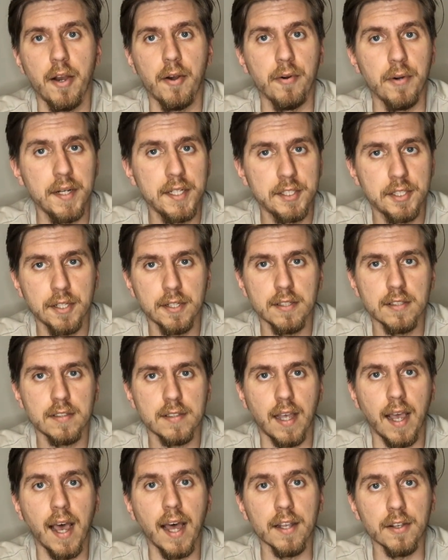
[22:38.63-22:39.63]

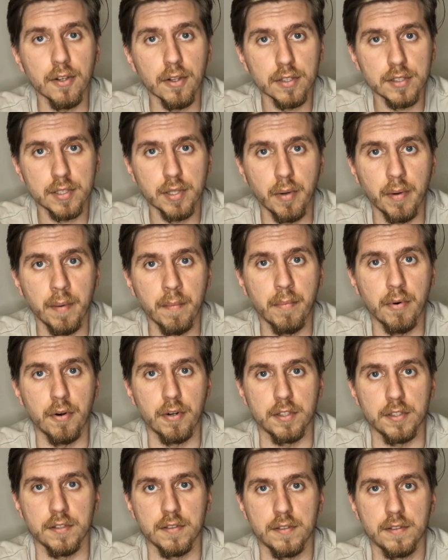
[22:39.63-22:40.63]
Rituals are not so
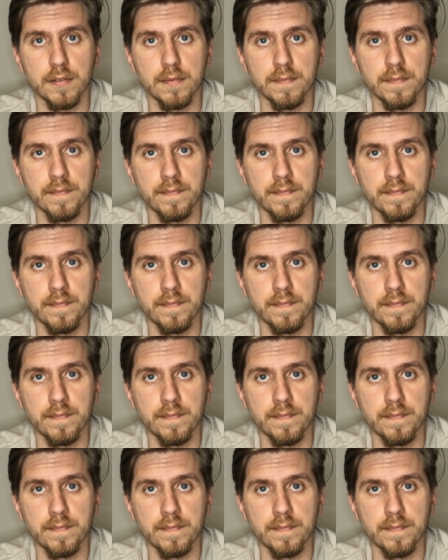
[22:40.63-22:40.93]
important.